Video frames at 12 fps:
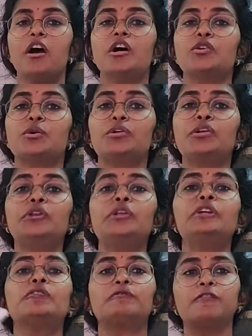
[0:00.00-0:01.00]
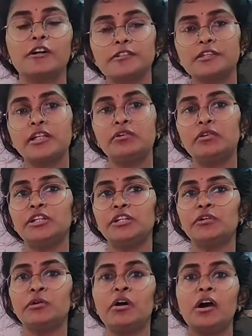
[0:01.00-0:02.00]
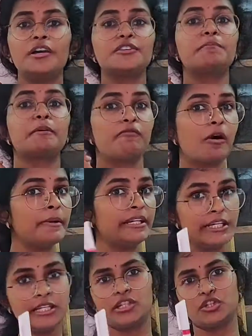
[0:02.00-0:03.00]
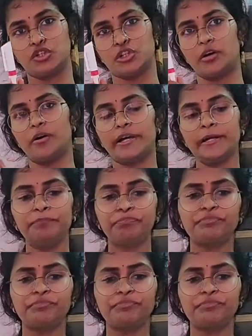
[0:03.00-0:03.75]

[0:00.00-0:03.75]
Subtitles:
So you need to, first thing you need to do is perform an ECG, okay.